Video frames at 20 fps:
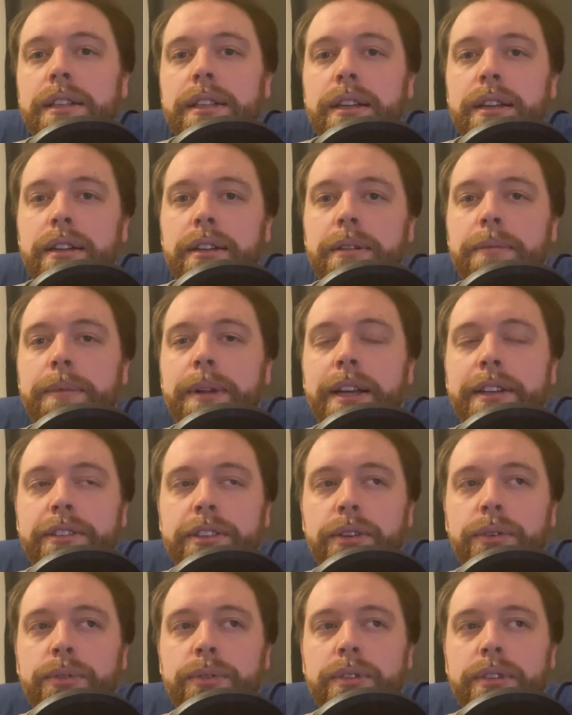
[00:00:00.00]
I
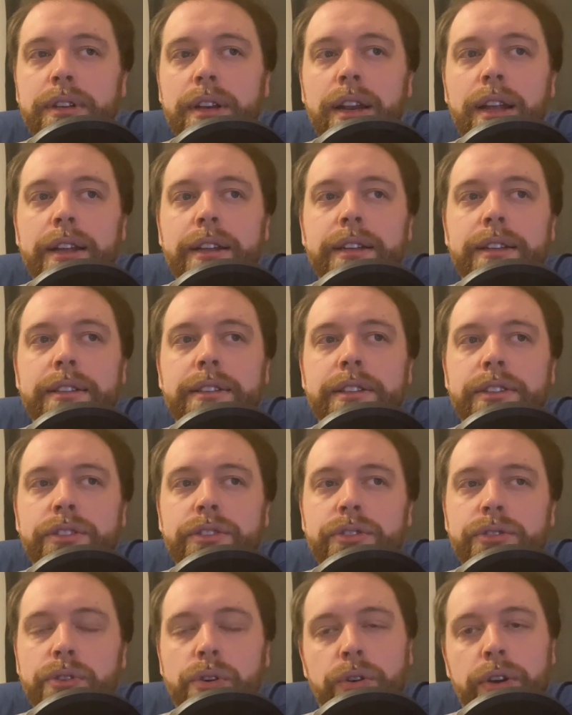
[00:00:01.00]
don't like
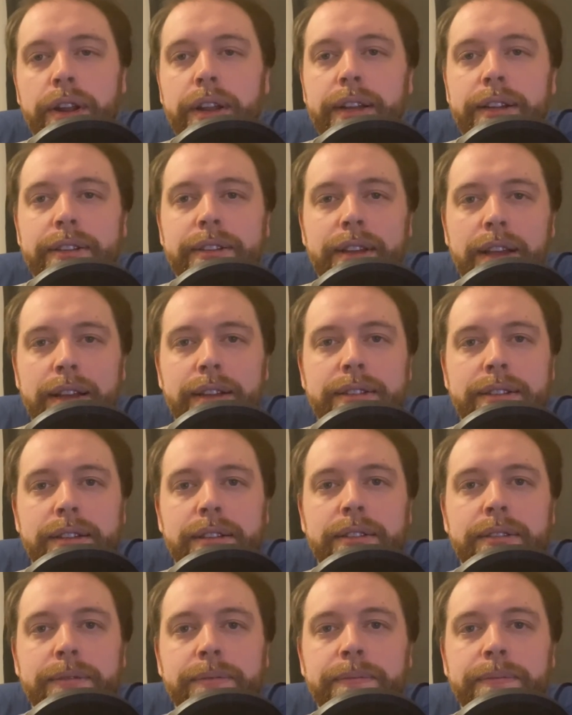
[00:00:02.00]
destroying data.